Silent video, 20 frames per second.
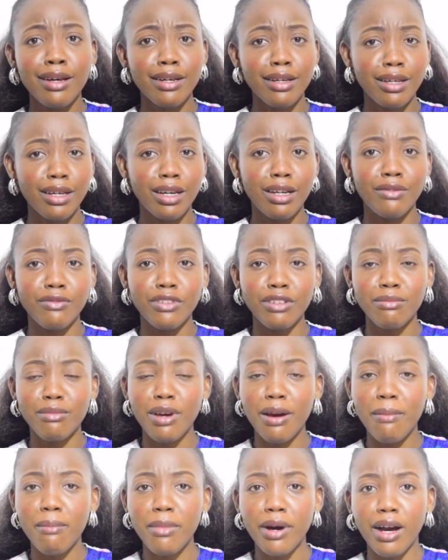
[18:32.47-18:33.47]
can
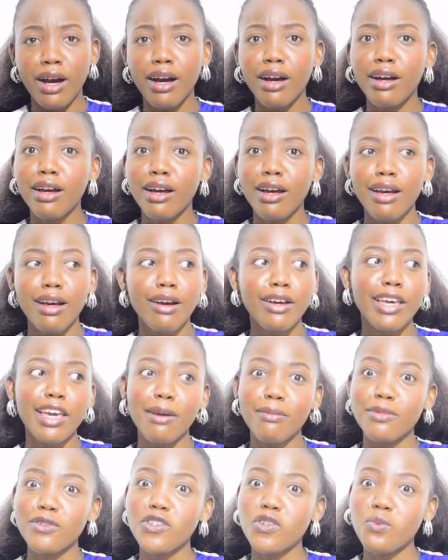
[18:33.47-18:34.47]
remember
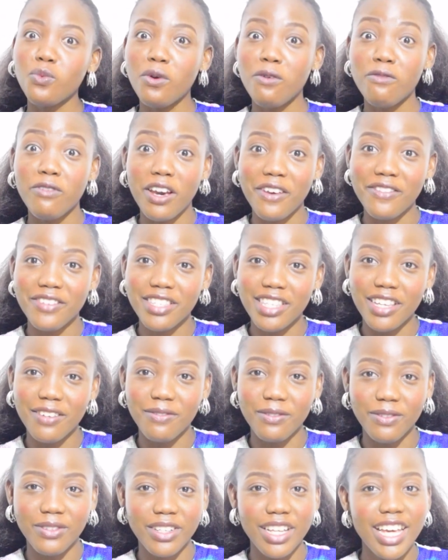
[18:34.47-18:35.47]
chemistry 157.
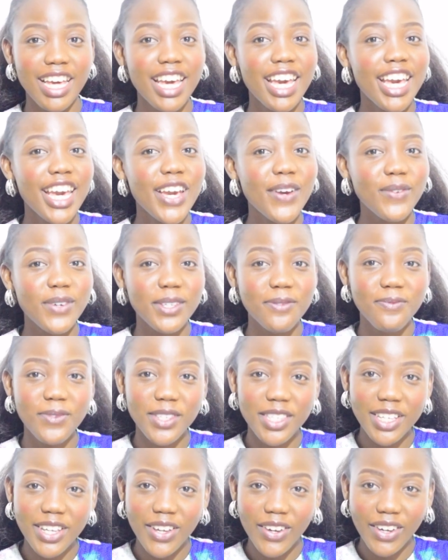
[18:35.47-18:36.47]
It was
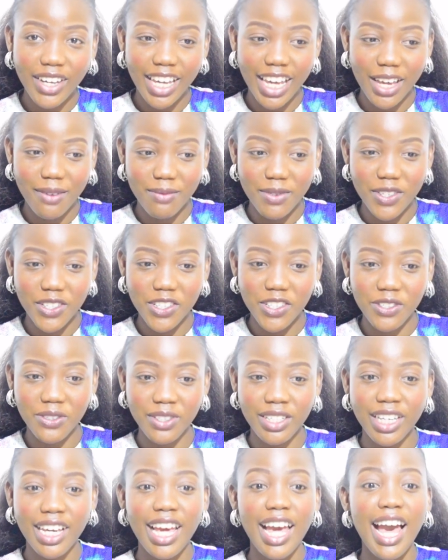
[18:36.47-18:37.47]
physical
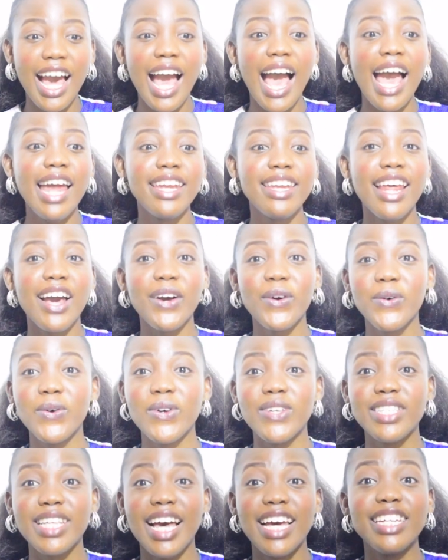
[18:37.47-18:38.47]
chemistry, and that
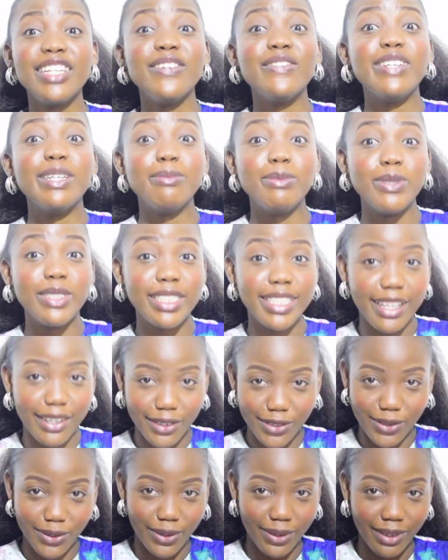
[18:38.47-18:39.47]
course had a
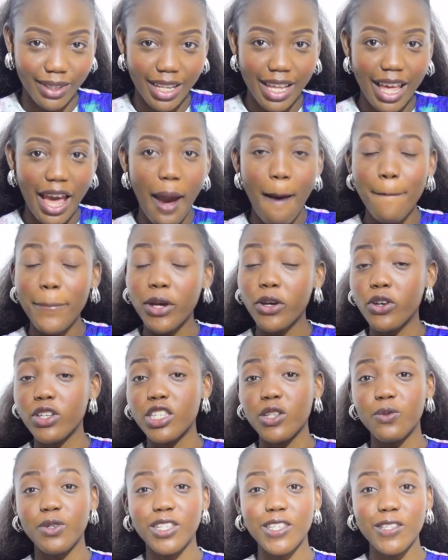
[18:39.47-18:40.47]
reputation because
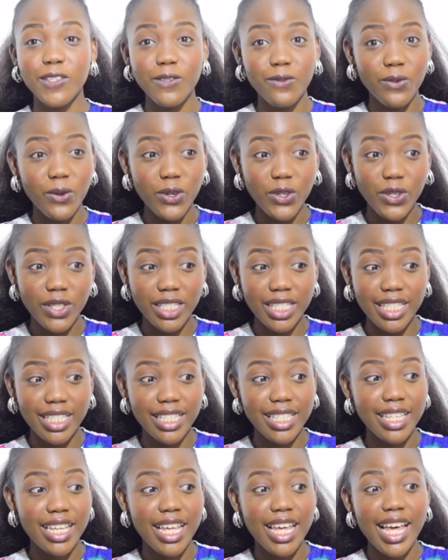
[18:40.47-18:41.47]
it was 4 units
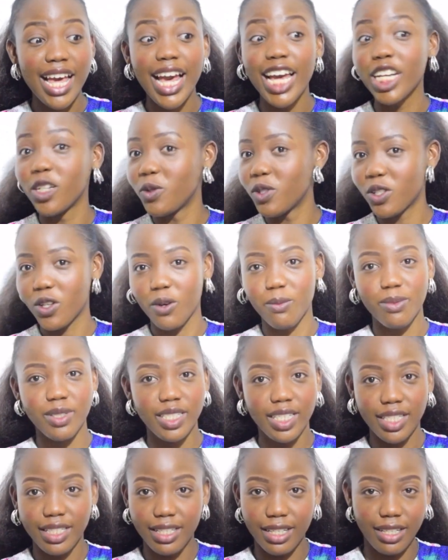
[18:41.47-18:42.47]
and it was
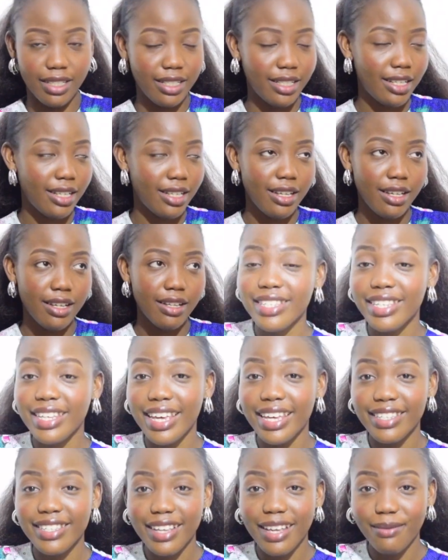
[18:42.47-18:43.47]
complicated. The
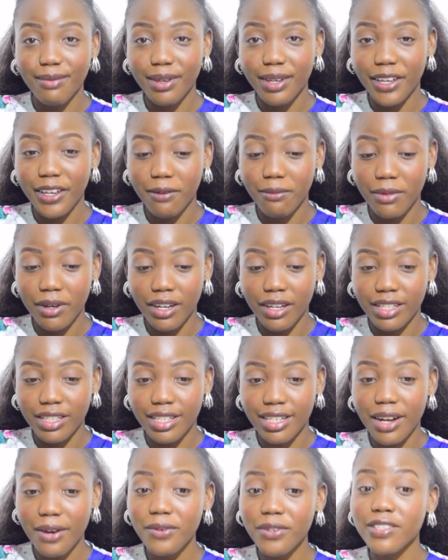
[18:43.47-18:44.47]
exam came and
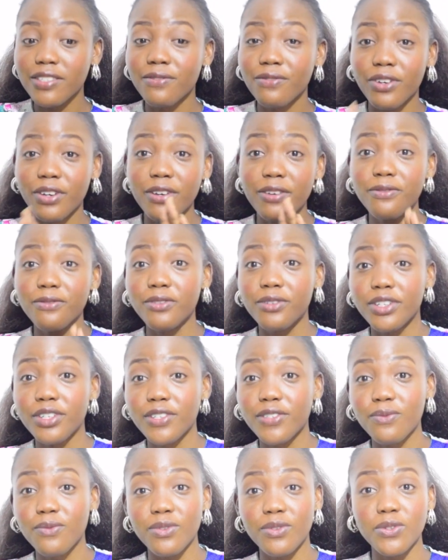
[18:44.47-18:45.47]
that was the very
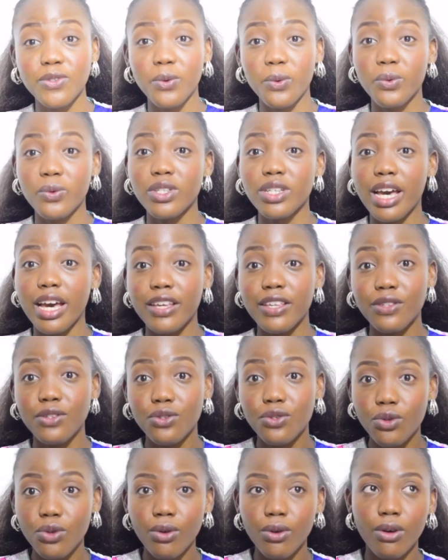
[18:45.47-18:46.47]
first result I
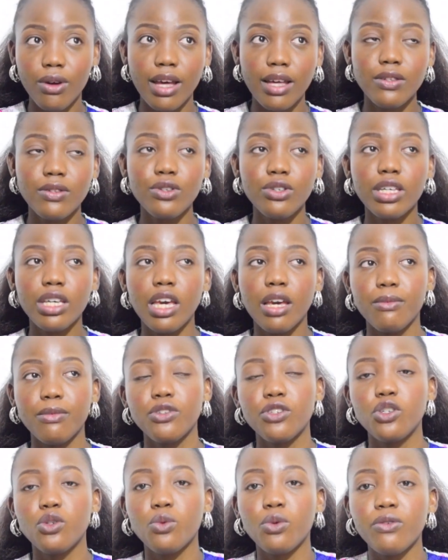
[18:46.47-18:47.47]
saw. I saw
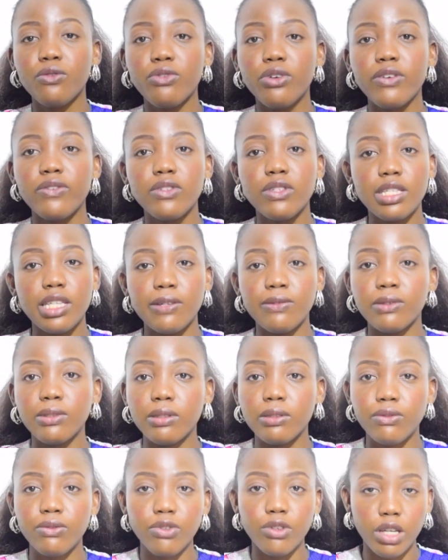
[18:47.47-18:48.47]
chemistry 157
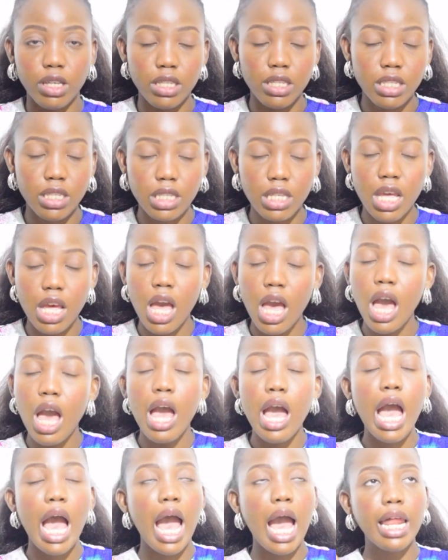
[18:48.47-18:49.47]
first.
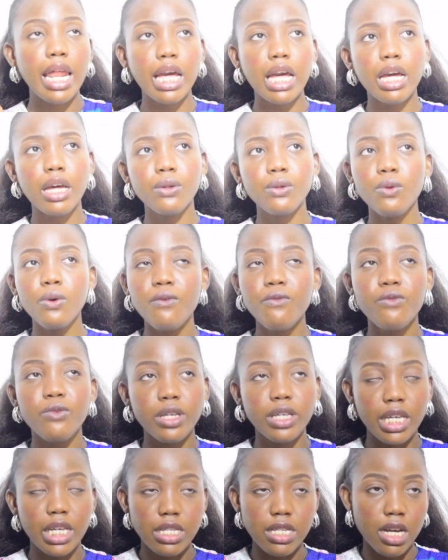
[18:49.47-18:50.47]
I cannot
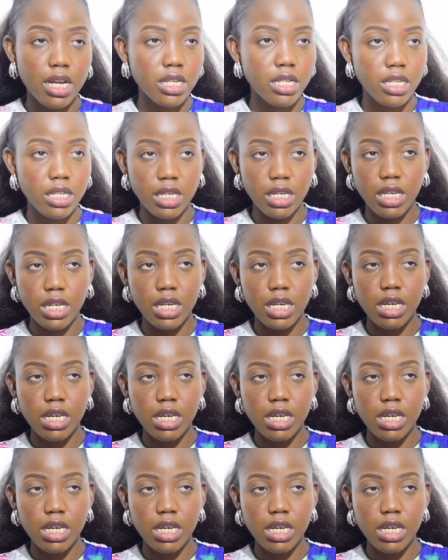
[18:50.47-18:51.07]
forget that day.